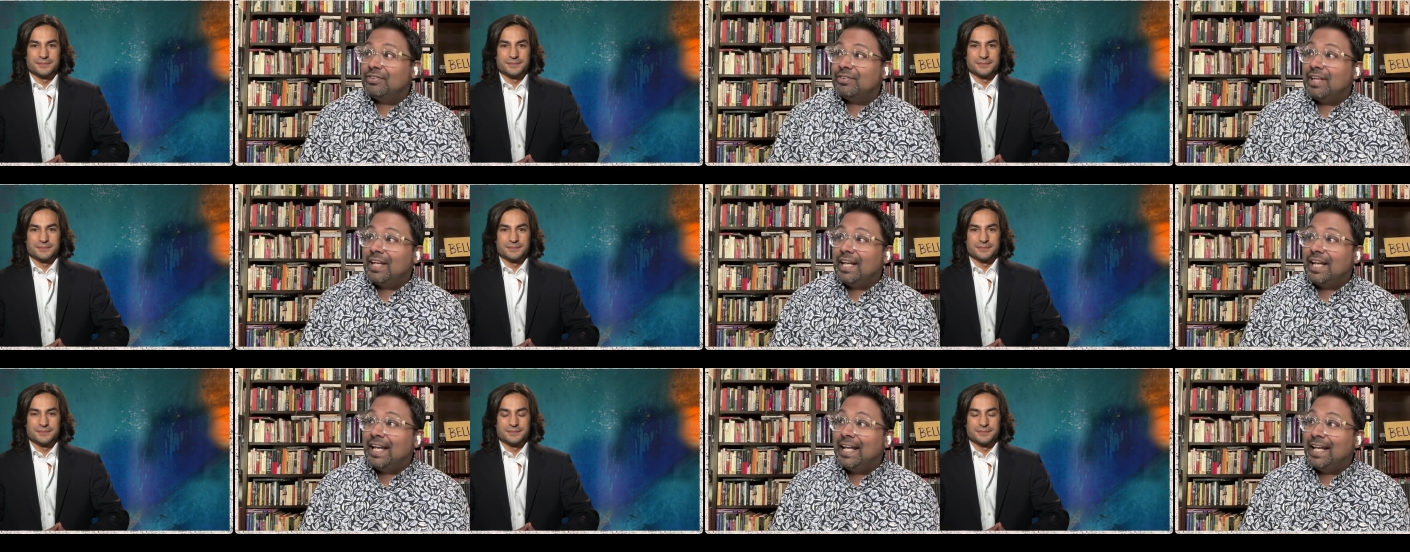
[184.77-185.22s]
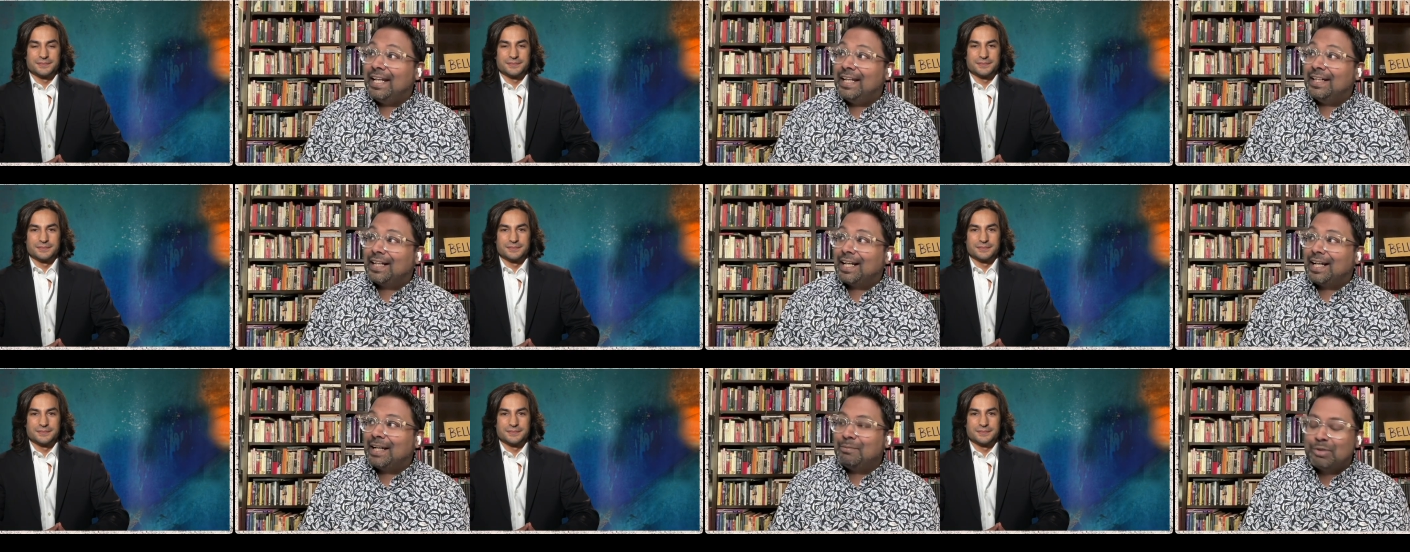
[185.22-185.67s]
Speaker 1: and
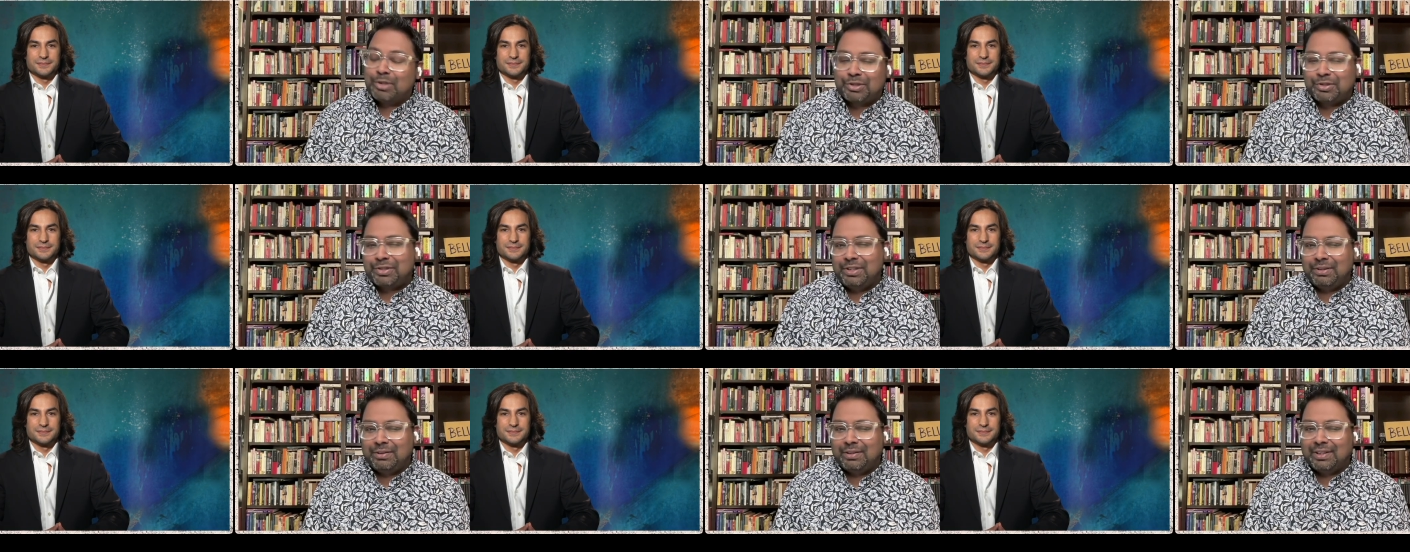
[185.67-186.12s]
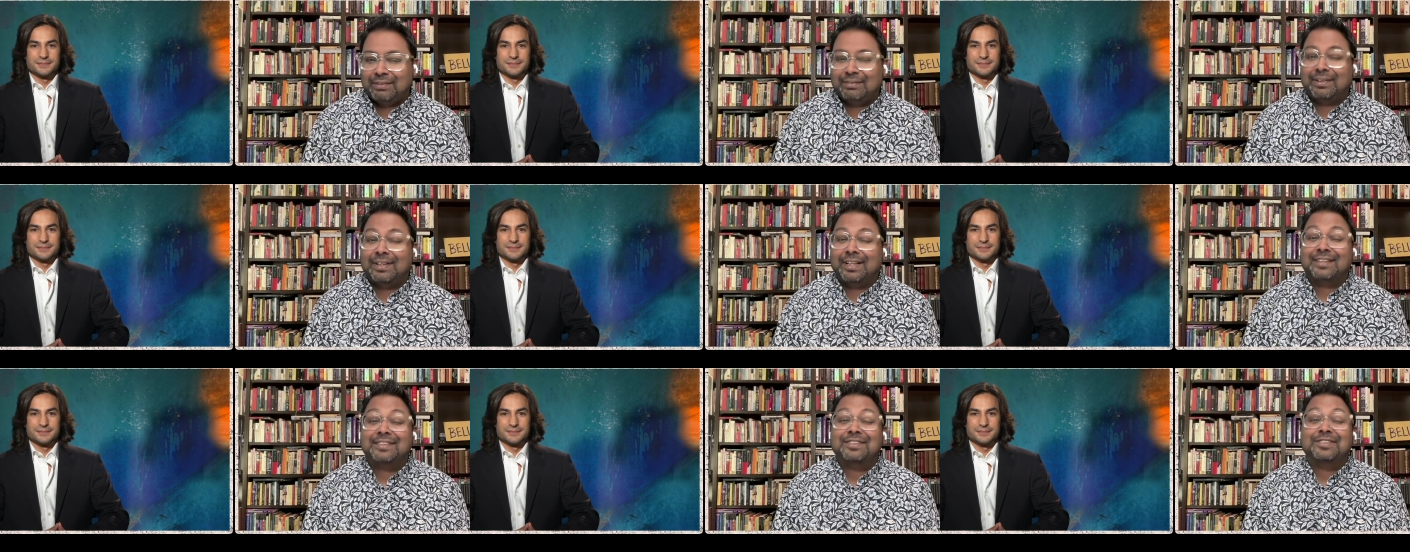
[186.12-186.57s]
I'm not sure you can
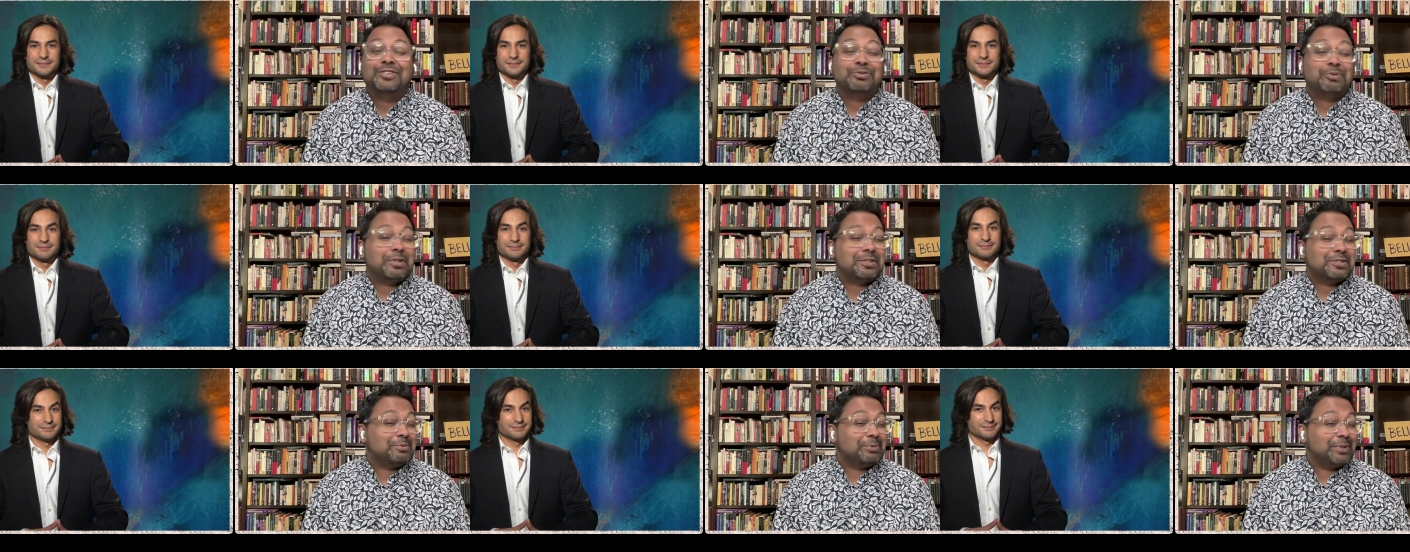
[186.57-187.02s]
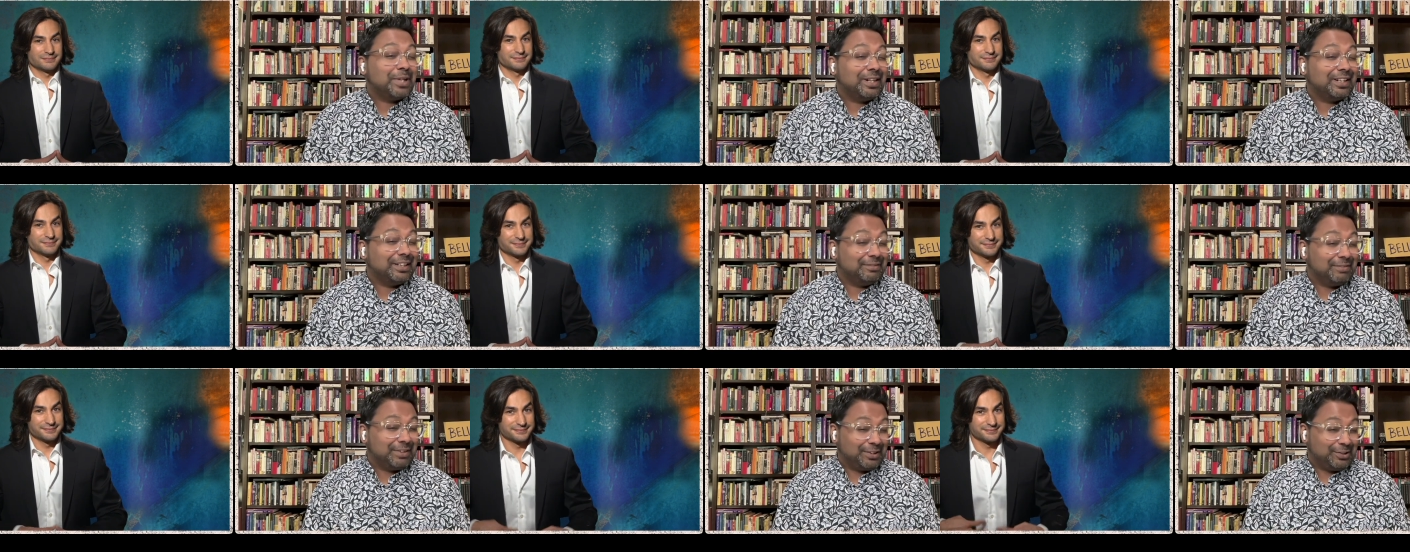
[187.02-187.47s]
answer this question without
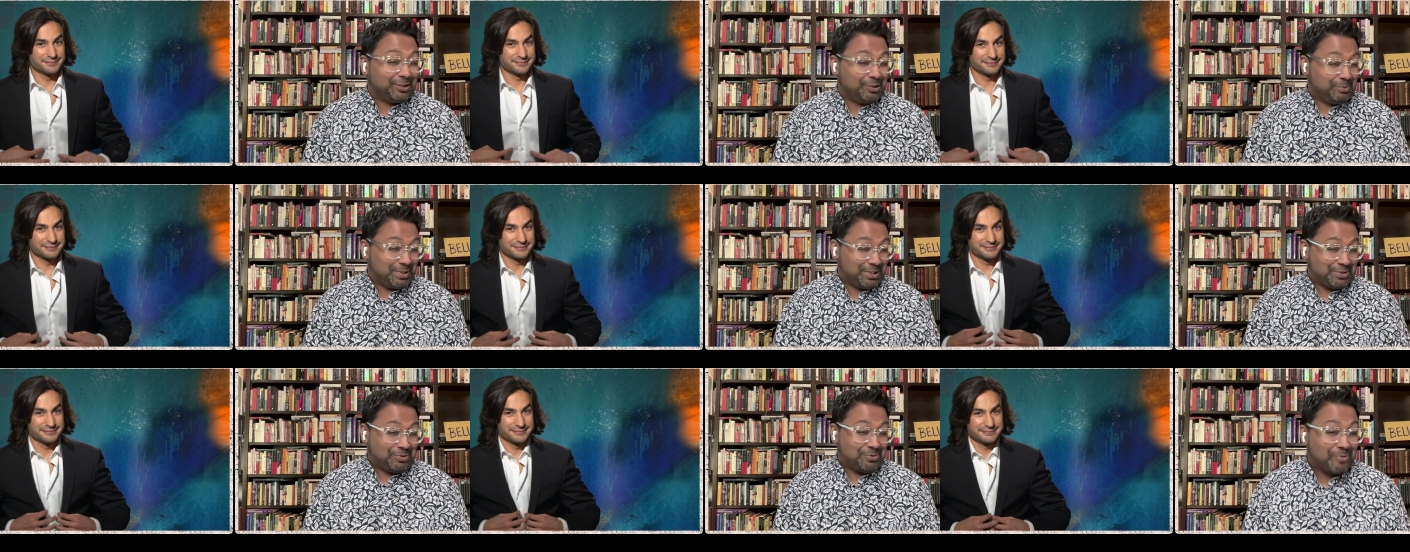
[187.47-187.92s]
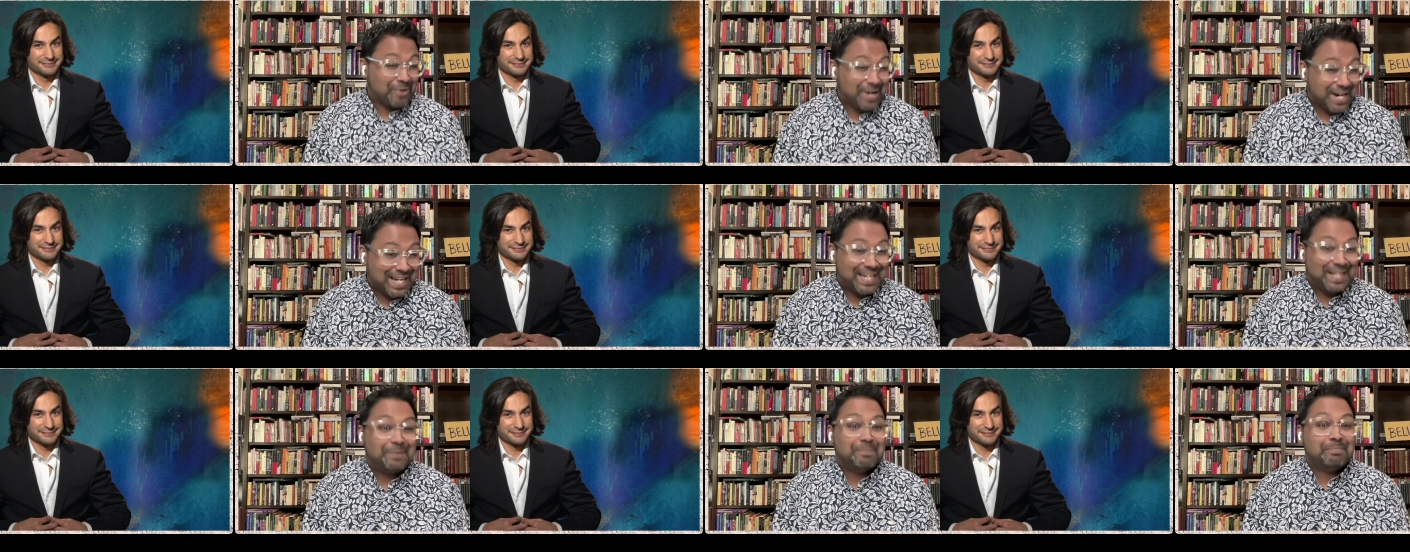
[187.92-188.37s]
giving too much
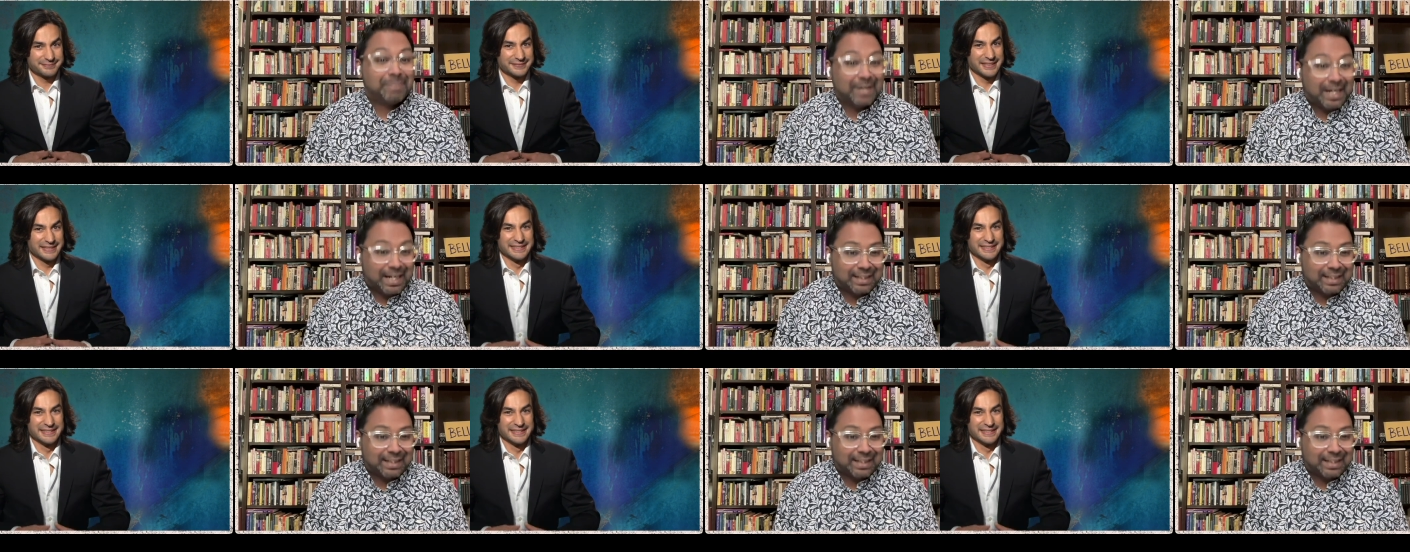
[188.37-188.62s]
away, but